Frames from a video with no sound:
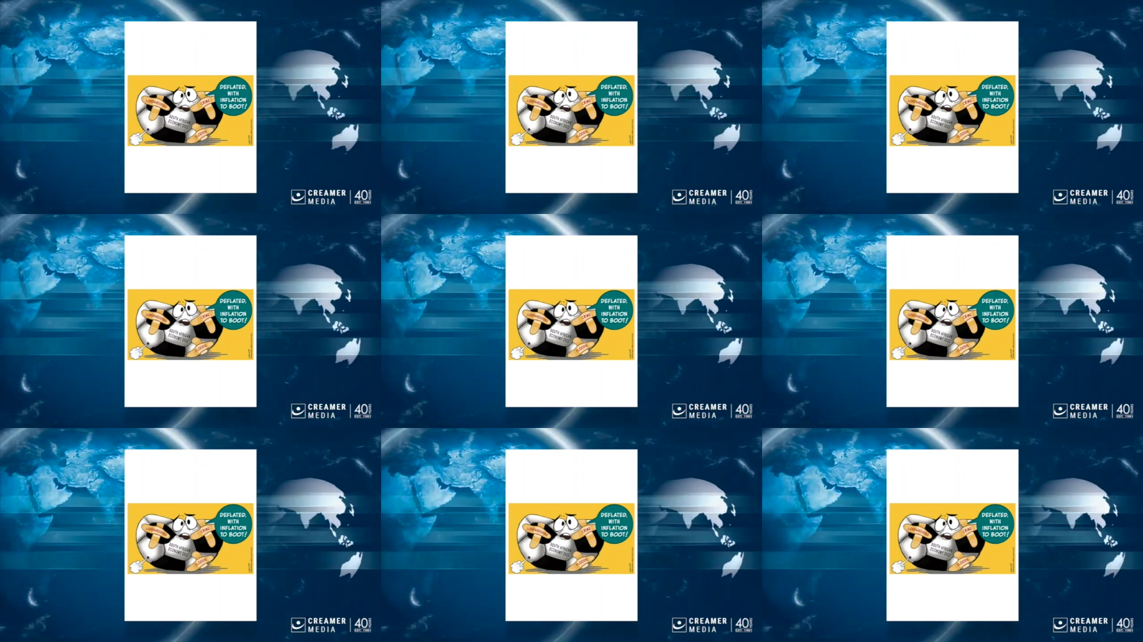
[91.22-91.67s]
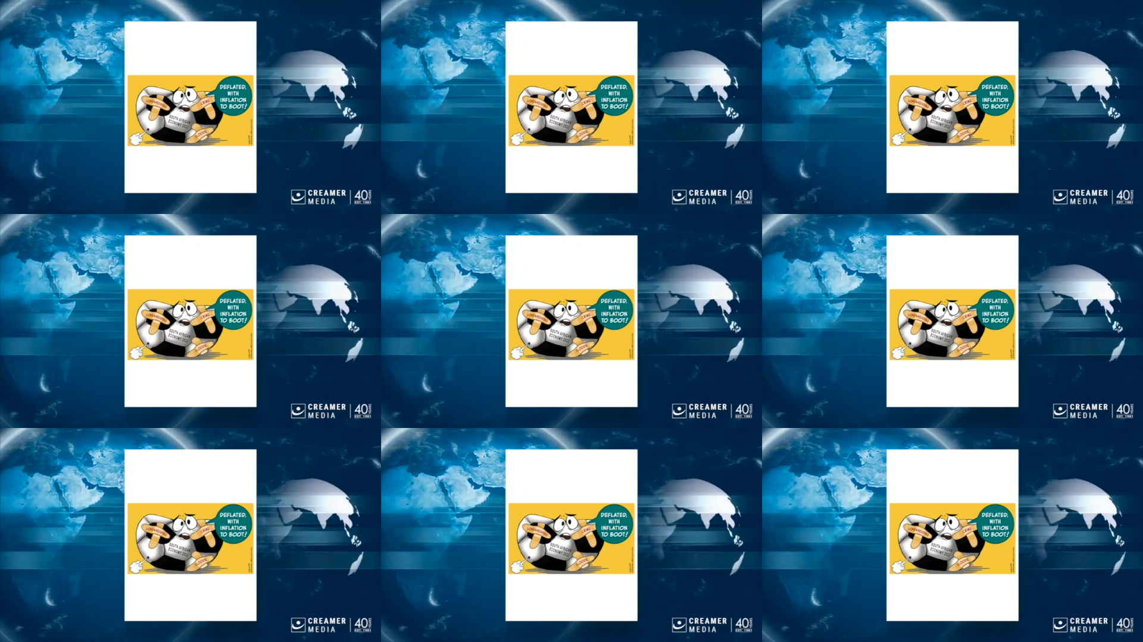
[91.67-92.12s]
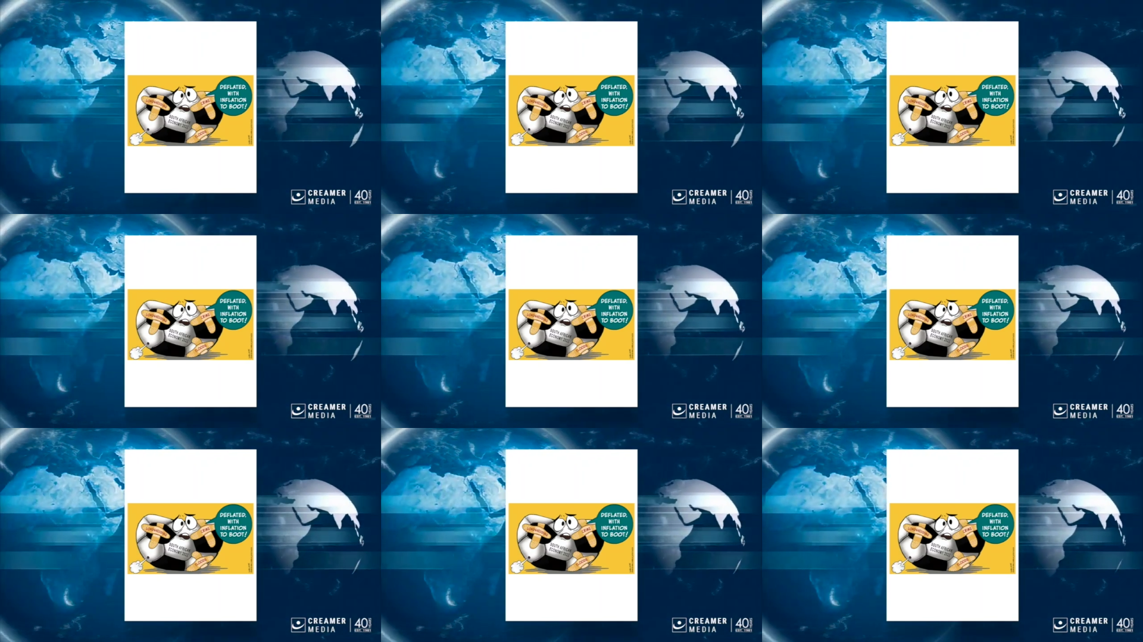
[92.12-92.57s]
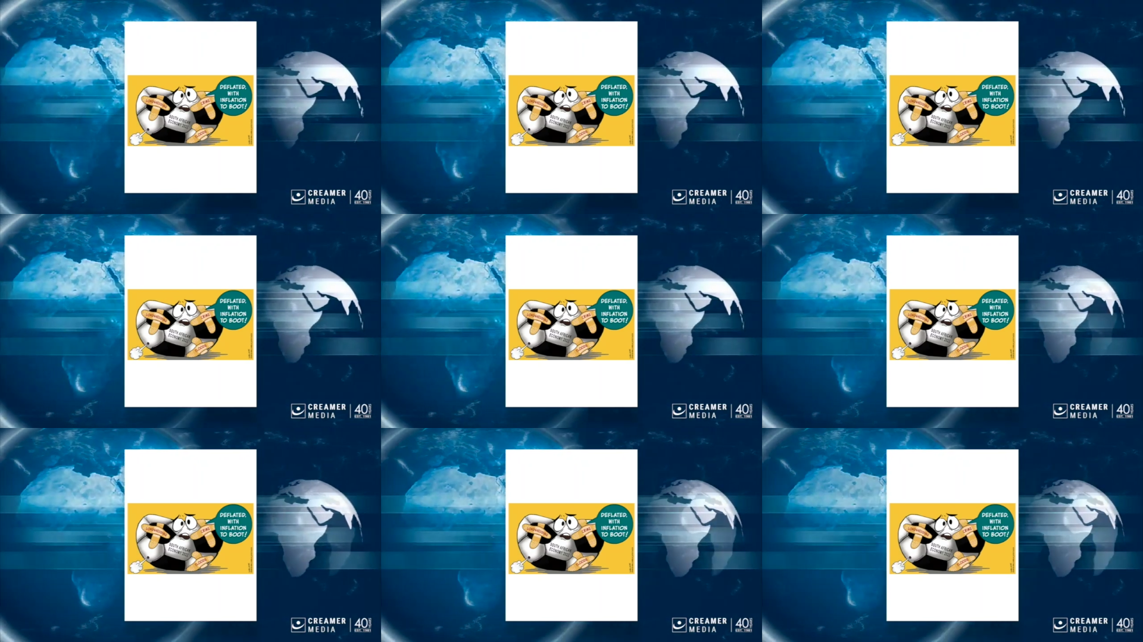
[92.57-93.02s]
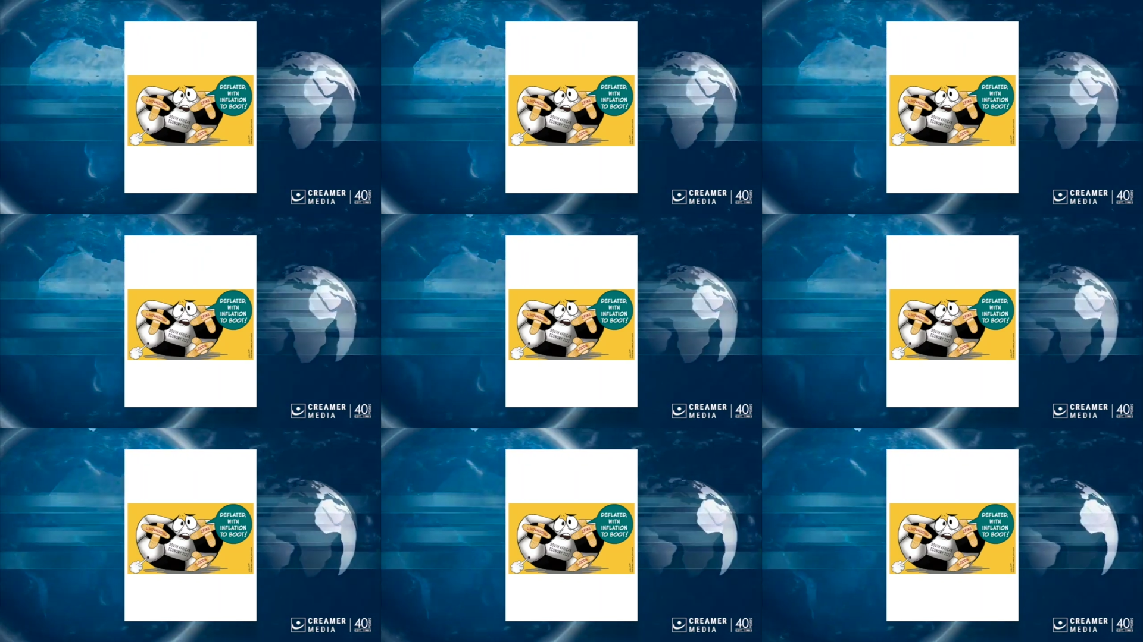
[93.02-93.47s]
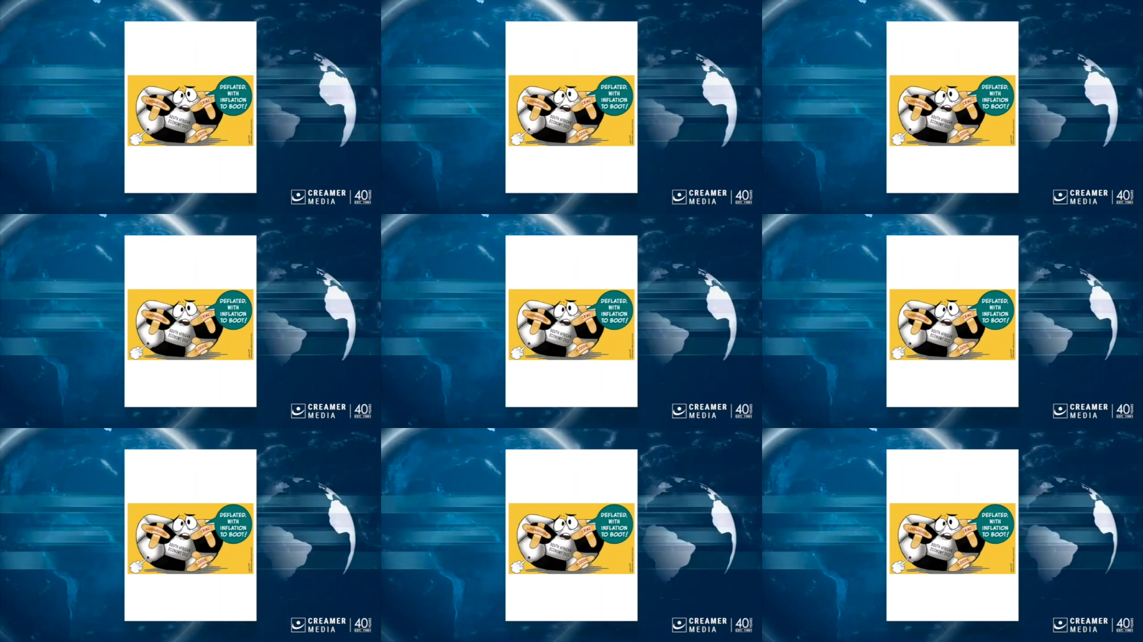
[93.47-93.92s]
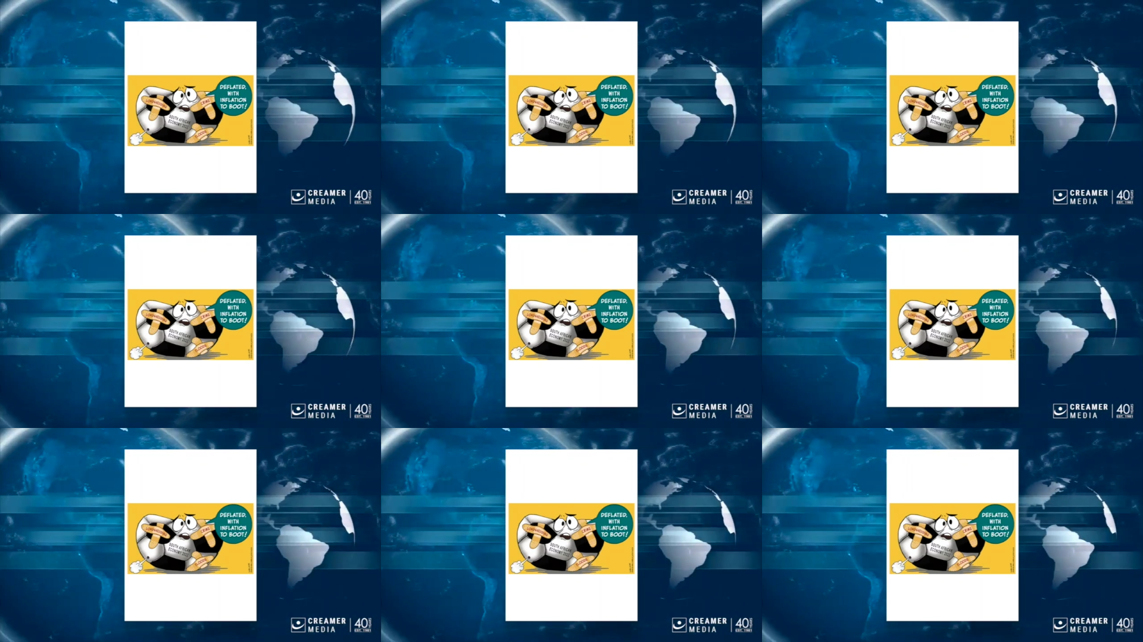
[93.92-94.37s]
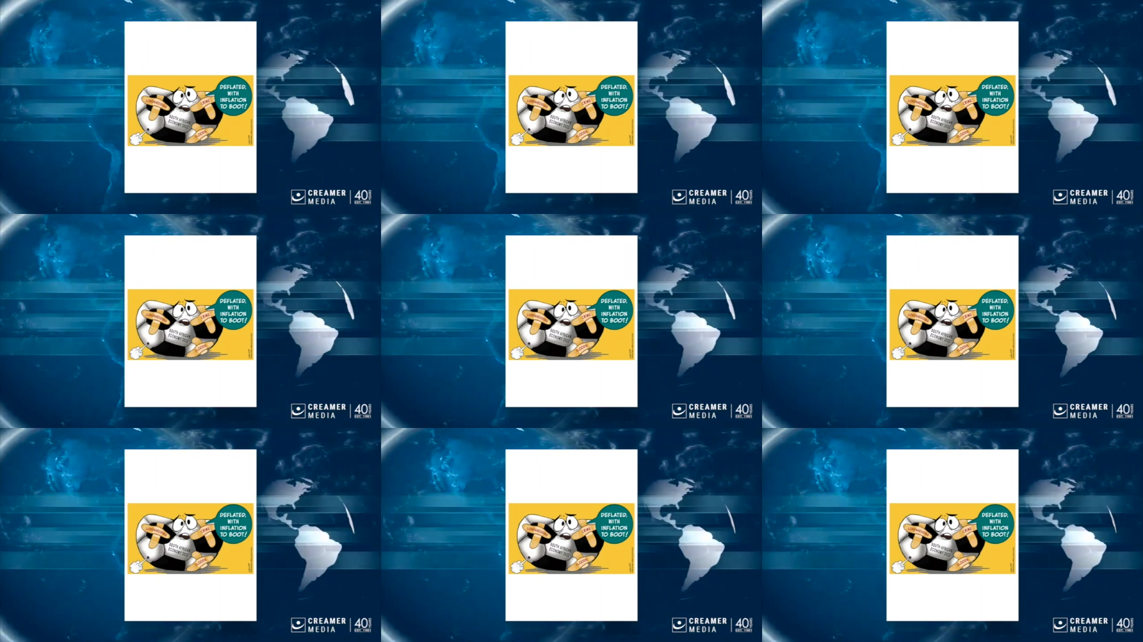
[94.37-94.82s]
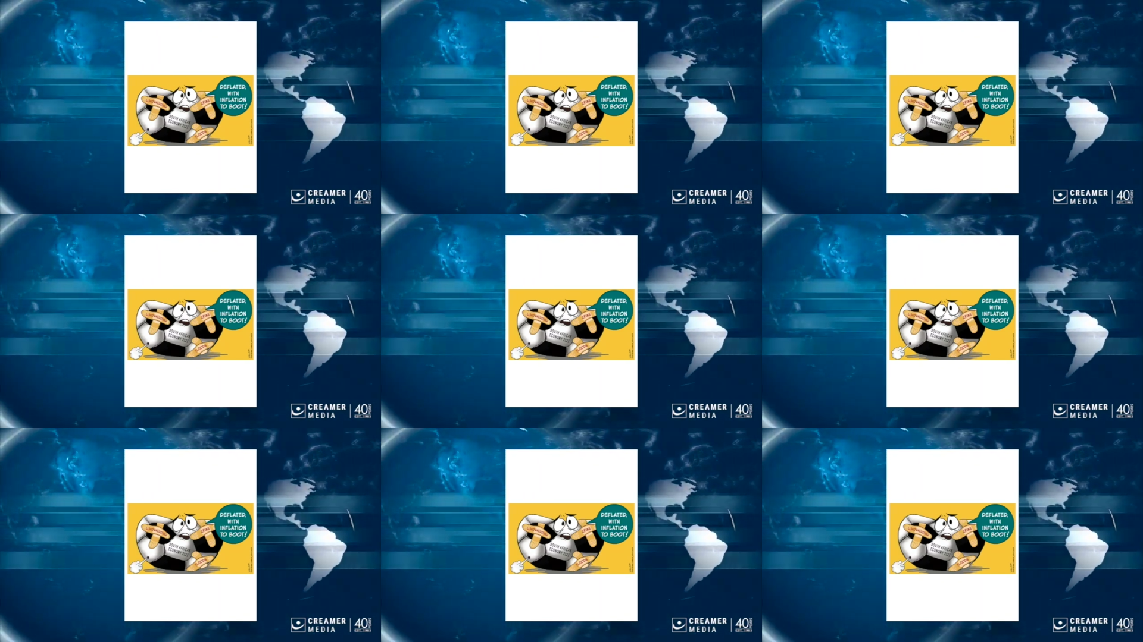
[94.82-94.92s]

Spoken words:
No face is visible, so there are no lips to read.